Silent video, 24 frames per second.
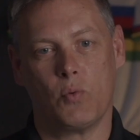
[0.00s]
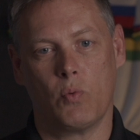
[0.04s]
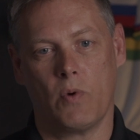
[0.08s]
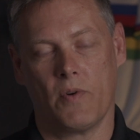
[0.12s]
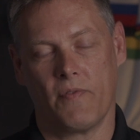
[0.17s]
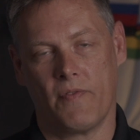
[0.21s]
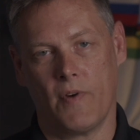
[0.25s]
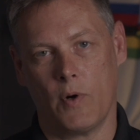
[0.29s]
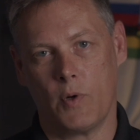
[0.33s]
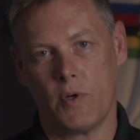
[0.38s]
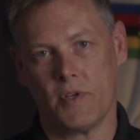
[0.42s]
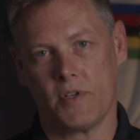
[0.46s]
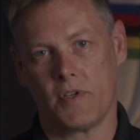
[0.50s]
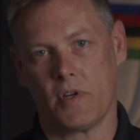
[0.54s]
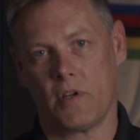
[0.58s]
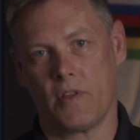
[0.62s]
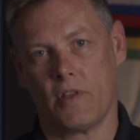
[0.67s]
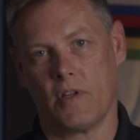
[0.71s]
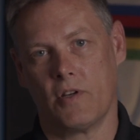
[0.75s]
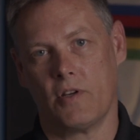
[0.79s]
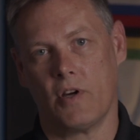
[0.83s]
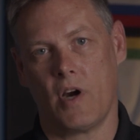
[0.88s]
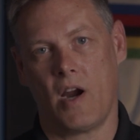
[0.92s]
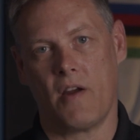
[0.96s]
we're focused
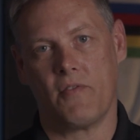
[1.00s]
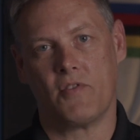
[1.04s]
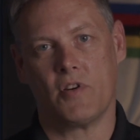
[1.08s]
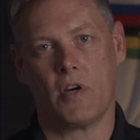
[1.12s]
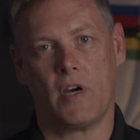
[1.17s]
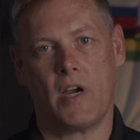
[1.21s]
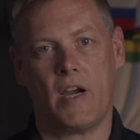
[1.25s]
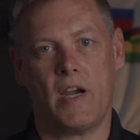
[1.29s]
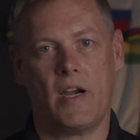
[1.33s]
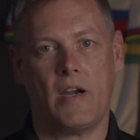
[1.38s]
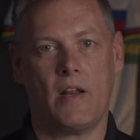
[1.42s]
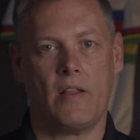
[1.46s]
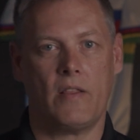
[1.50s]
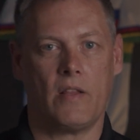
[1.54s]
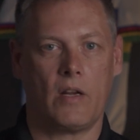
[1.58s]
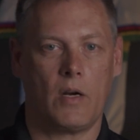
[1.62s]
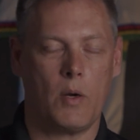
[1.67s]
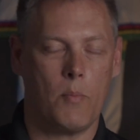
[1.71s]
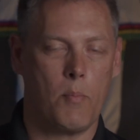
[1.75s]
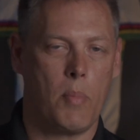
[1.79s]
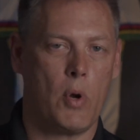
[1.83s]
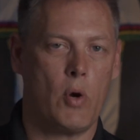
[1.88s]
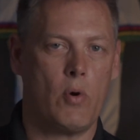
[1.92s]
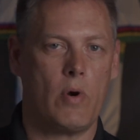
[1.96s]
on the drivetrain and the
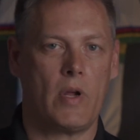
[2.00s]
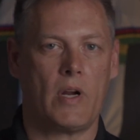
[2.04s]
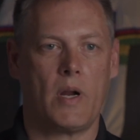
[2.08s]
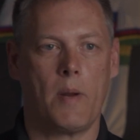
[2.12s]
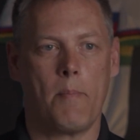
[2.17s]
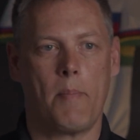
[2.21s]
component